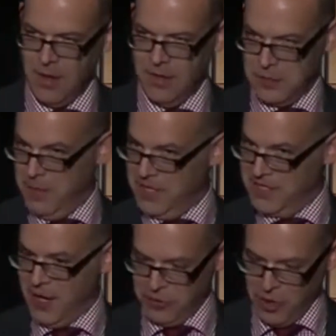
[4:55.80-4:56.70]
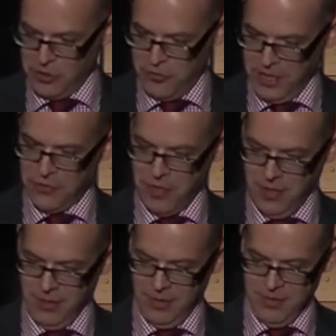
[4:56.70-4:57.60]
This may sound
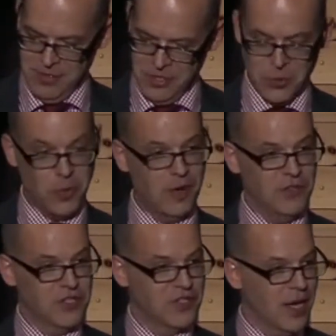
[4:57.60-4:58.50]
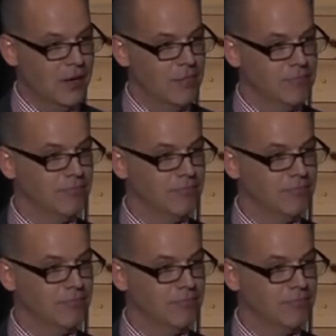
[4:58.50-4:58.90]
contradictory to what I've just said,